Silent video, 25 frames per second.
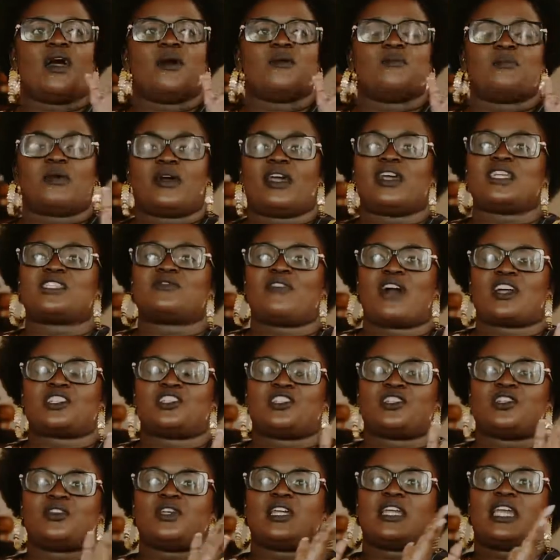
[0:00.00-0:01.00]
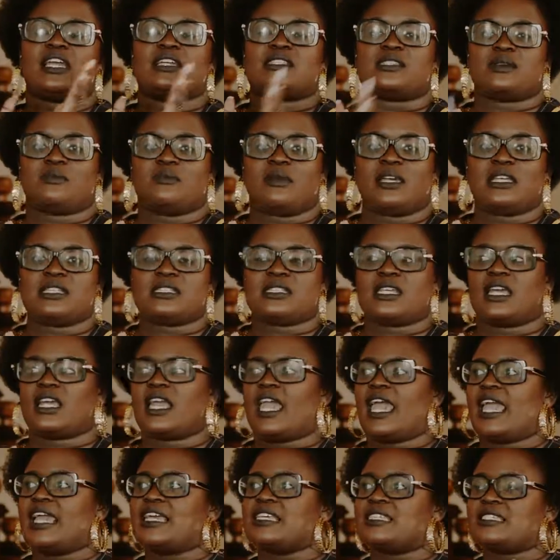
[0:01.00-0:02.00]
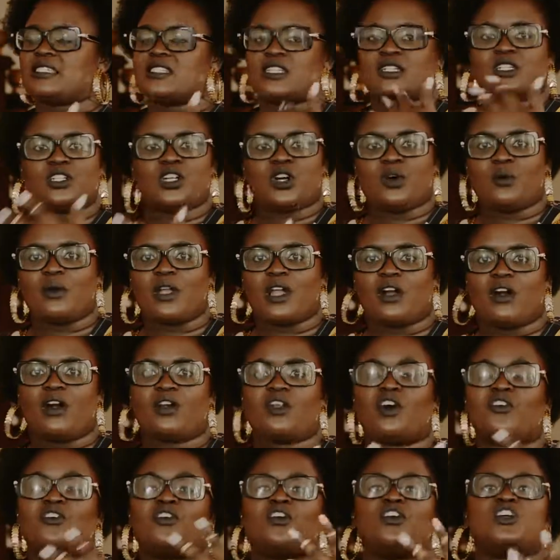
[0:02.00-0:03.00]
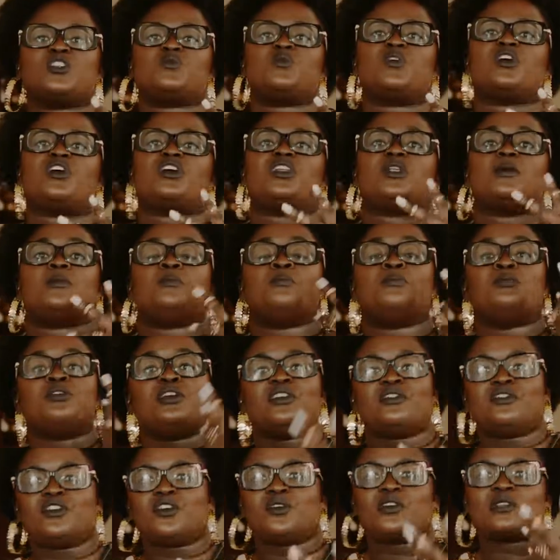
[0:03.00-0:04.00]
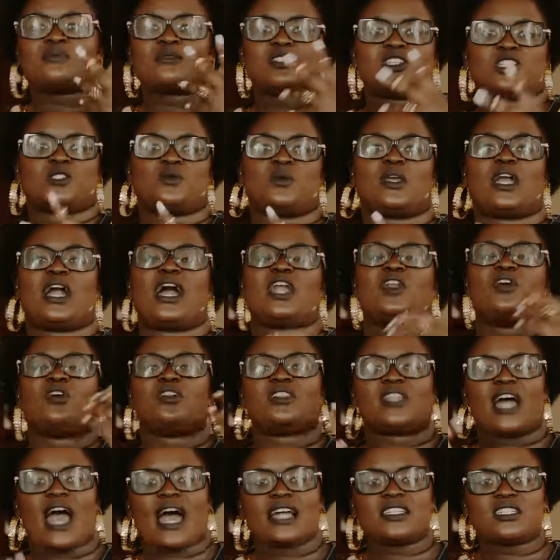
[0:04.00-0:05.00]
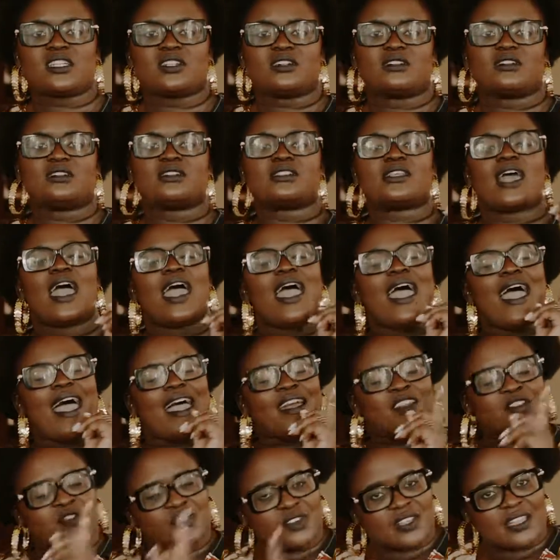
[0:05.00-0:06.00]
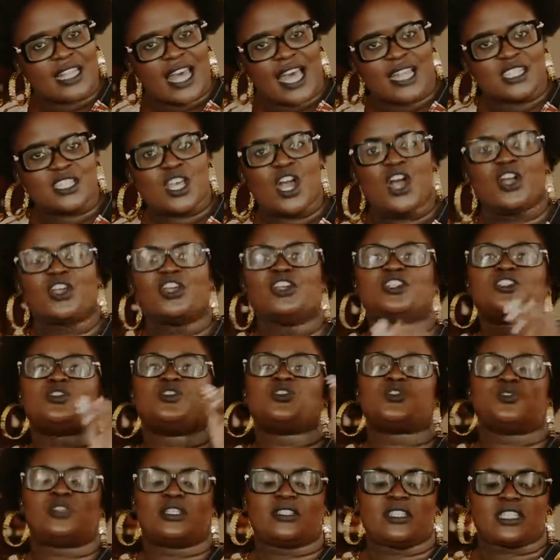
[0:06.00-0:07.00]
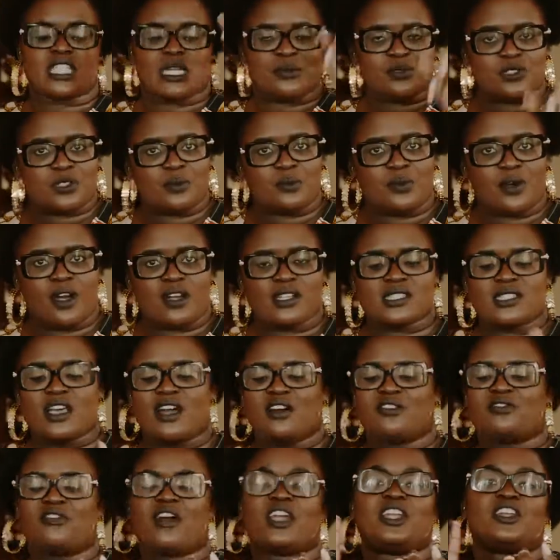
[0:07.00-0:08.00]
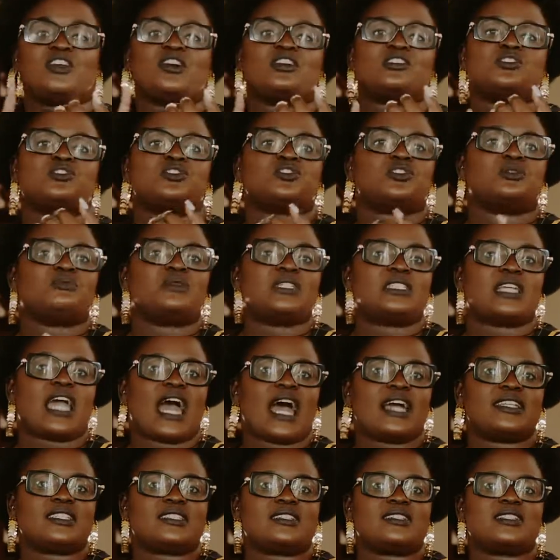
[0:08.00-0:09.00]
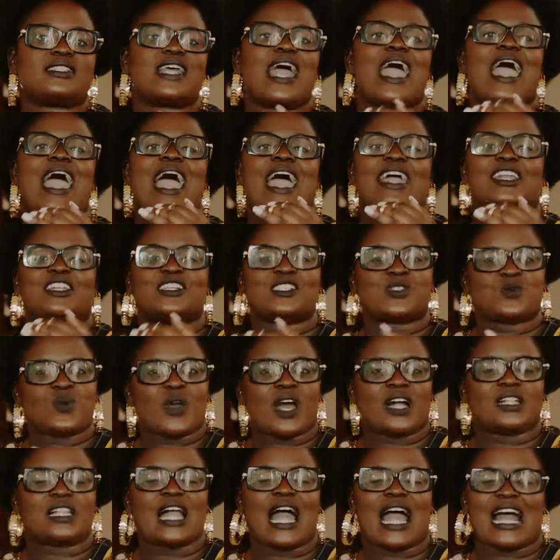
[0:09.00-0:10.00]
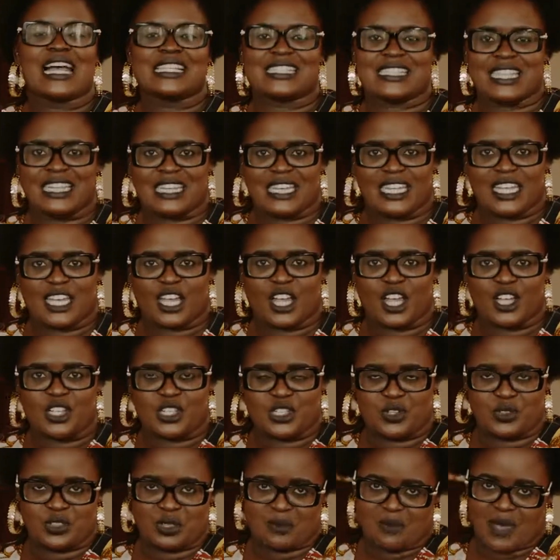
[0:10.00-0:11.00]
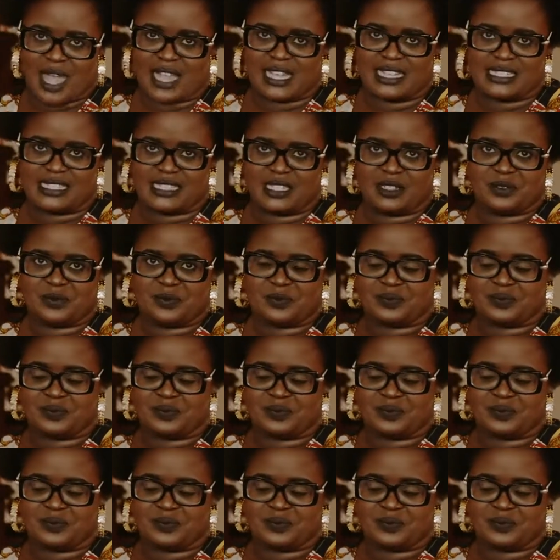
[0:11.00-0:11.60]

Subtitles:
Paris Fashion Week is amazing. It's still going on. Of course, we're going to brief you as much as we can on the articles. And for that, you need to go to the description box, find our social media handles, and as well as the link to the magazine.